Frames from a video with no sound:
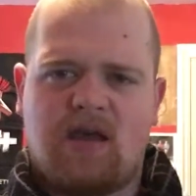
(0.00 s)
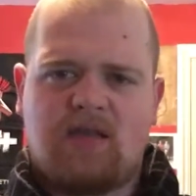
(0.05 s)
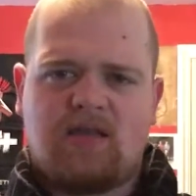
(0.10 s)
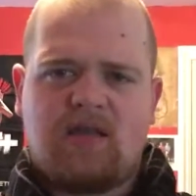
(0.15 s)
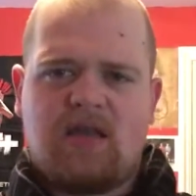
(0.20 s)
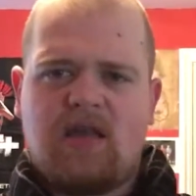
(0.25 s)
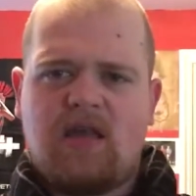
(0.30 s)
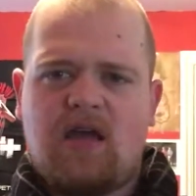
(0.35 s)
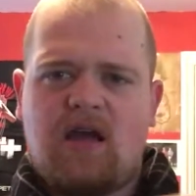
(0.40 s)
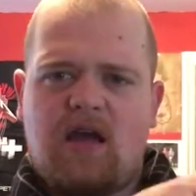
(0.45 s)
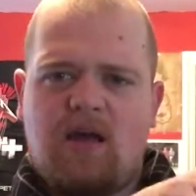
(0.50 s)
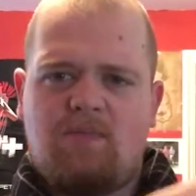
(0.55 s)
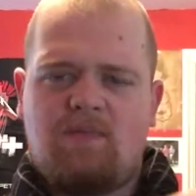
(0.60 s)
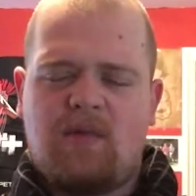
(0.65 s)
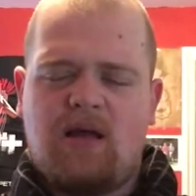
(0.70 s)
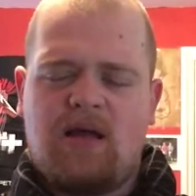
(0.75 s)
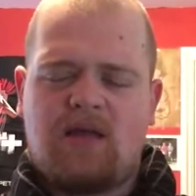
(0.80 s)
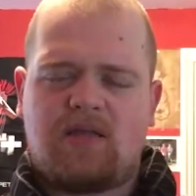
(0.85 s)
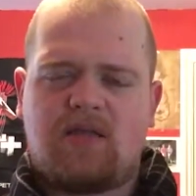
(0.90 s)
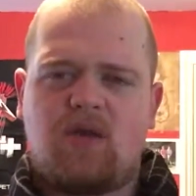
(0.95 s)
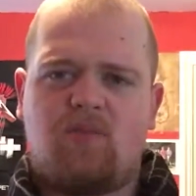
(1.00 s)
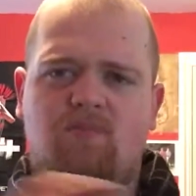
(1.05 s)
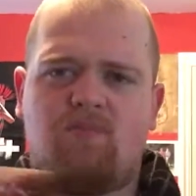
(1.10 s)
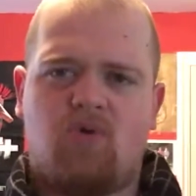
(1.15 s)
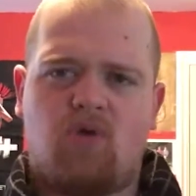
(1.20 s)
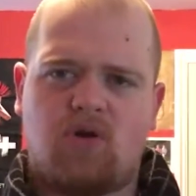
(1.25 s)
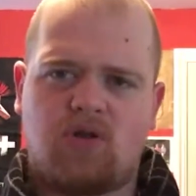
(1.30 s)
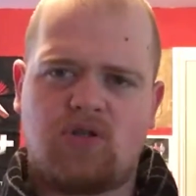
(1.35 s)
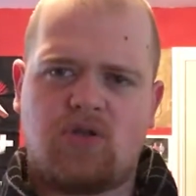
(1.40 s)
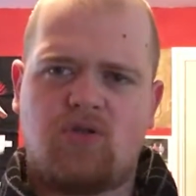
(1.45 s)
the
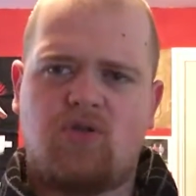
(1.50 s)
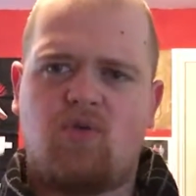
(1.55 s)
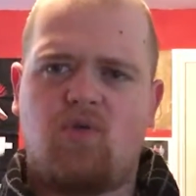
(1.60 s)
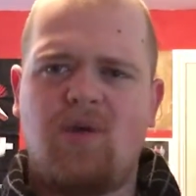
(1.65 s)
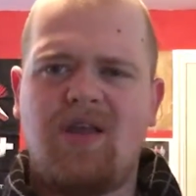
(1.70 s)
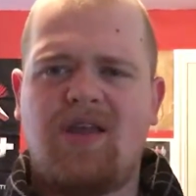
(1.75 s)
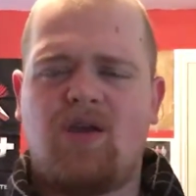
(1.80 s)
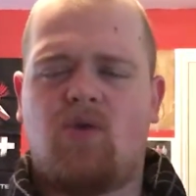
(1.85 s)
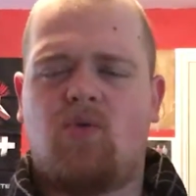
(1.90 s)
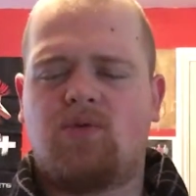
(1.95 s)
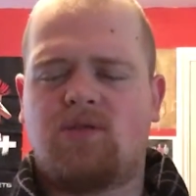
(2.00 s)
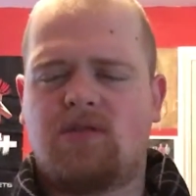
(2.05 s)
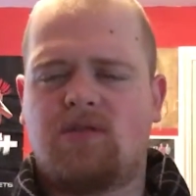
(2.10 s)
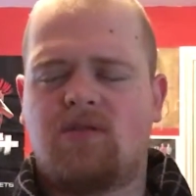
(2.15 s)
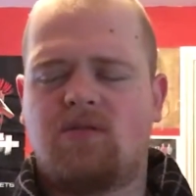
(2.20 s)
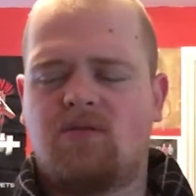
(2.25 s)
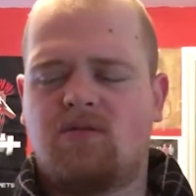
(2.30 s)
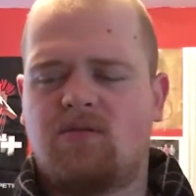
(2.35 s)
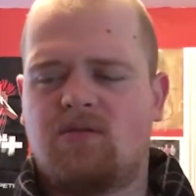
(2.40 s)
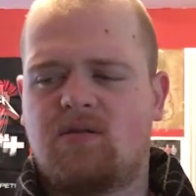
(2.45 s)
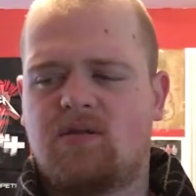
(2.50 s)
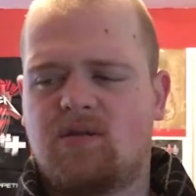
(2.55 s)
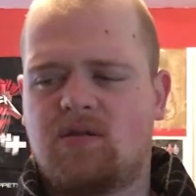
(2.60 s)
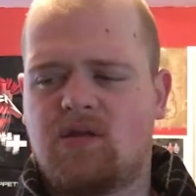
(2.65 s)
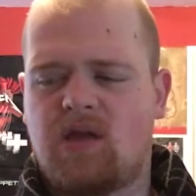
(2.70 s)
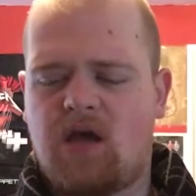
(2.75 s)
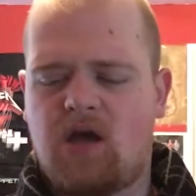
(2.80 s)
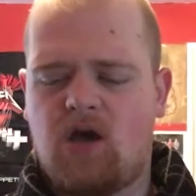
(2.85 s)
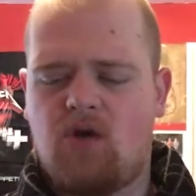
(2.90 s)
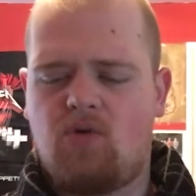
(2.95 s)
ports on the wheels.
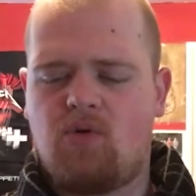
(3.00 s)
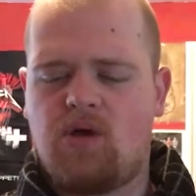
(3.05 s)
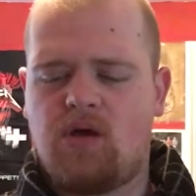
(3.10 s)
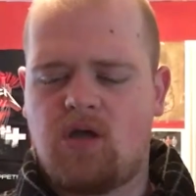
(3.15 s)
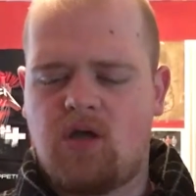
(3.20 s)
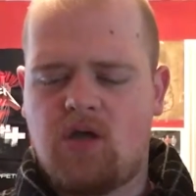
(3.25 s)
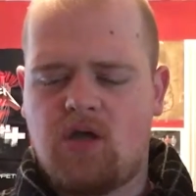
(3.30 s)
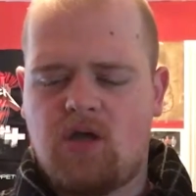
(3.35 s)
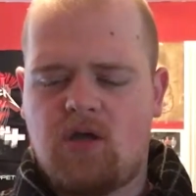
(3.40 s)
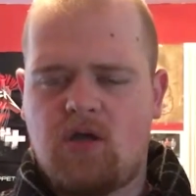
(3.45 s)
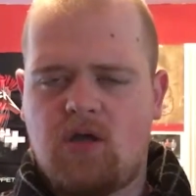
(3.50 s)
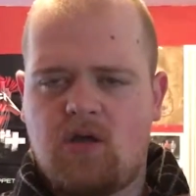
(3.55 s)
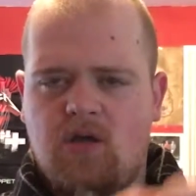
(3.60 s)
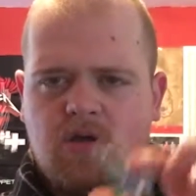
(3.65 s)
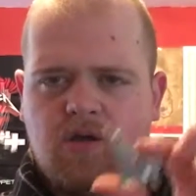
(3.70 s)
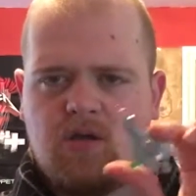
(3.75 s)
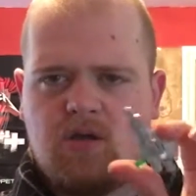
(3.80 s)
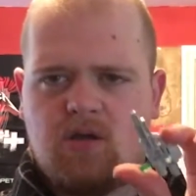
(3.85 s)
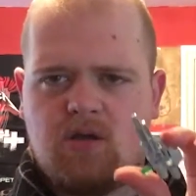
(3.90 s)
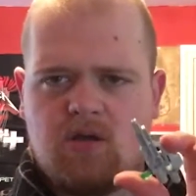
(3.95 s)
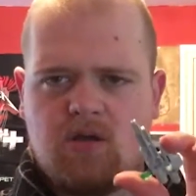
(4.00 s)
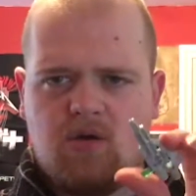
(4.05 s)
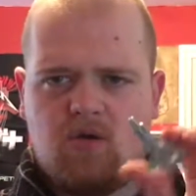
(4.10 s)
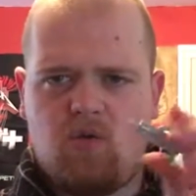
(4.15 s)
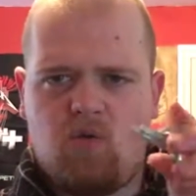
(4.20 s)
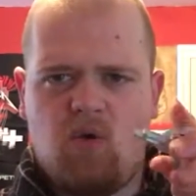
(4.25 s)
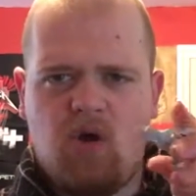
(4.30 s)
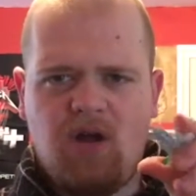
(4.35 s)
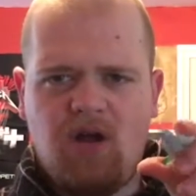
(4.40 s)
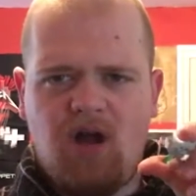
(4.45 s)
So,
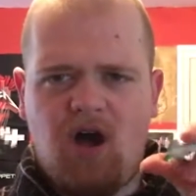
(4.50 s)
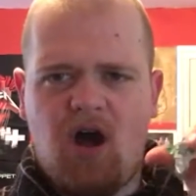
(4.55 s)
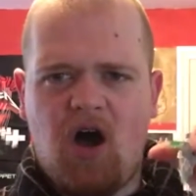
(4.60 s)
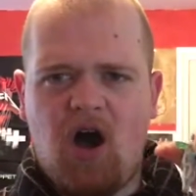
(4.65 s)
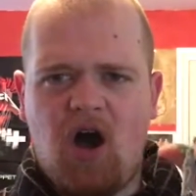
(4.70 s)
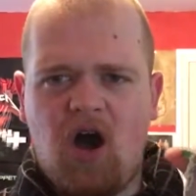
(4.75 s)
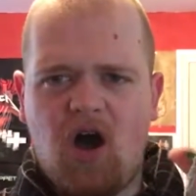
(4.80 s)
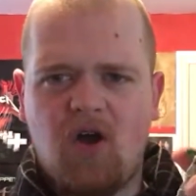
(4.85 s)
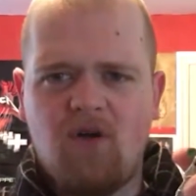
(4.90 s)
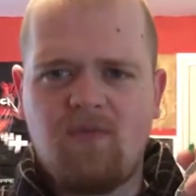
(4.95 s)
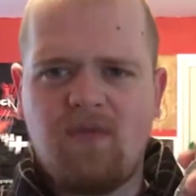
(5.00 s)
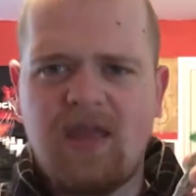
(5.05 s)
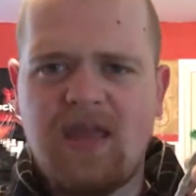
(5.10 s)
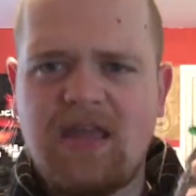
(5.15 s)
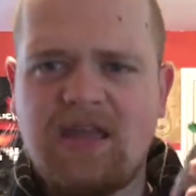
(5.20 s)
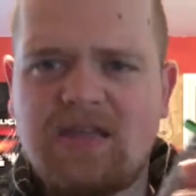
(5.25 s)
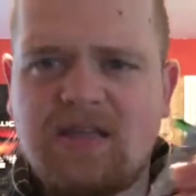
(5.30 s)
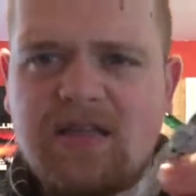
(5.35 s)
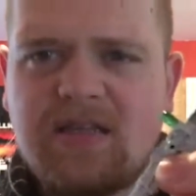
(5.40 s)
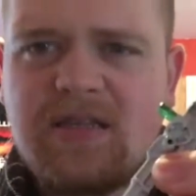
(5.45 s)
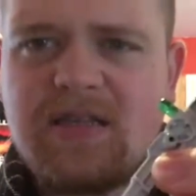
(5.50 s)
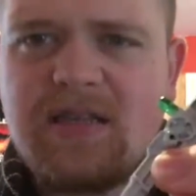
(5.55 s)
what are these